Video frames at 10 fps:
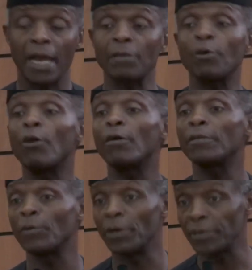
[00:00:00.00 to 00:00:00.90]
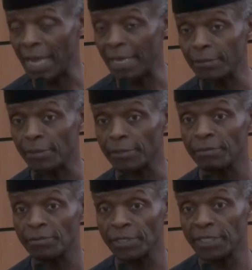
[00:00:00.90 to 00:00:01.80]
And all they were relying on
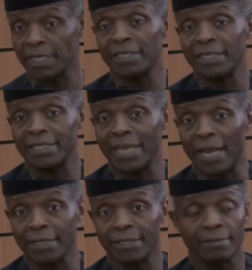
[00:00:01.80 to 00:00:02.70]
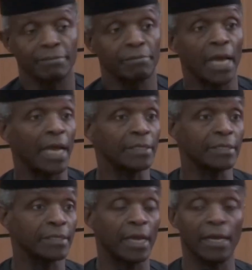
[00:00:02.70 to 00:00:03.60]
was essentially tax
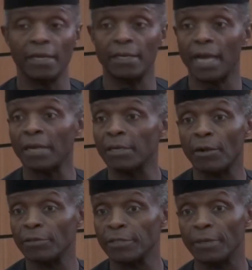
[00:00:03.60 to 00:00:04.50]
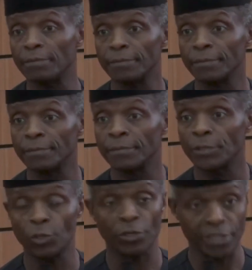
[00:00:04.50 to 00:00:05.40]
and uh, agriculture.
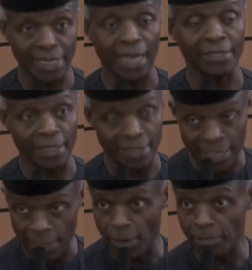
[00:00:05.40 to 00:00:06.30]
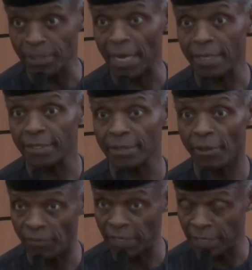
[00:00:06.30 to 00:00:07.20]
Just tax, that's income tax
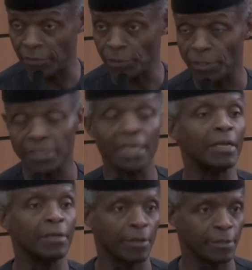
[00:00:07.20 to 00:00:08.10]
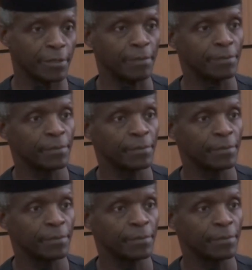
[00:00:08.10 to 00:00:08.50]
of individuals and agriculture.